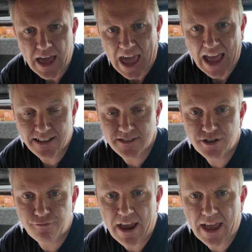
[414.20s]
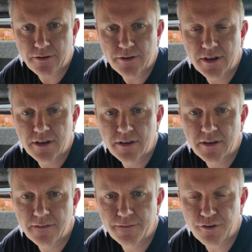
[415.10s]
and surround
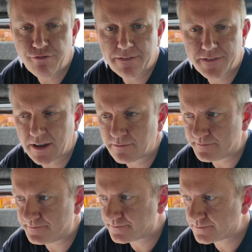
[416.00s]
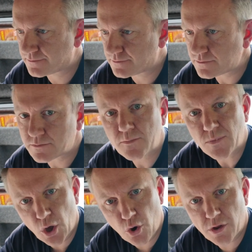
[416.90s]
for the Rifter
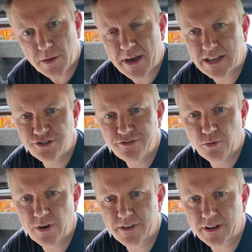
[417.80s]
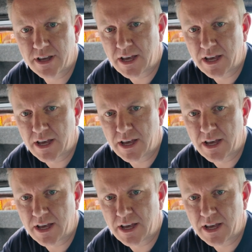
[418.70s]
or the passenger equivalent,